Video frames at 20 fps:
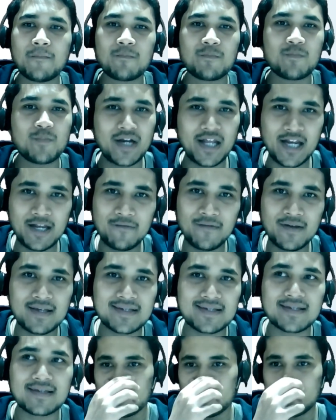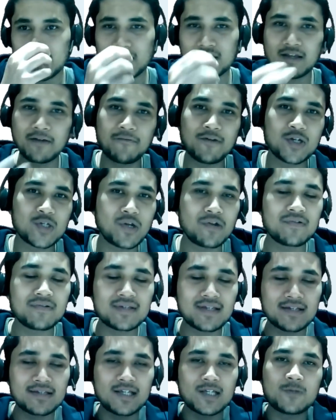But anyways, the definition of
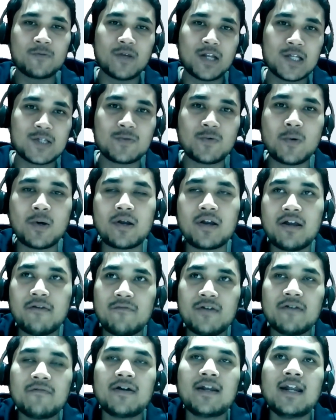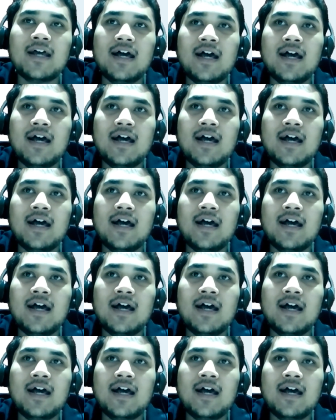success varies for everyone.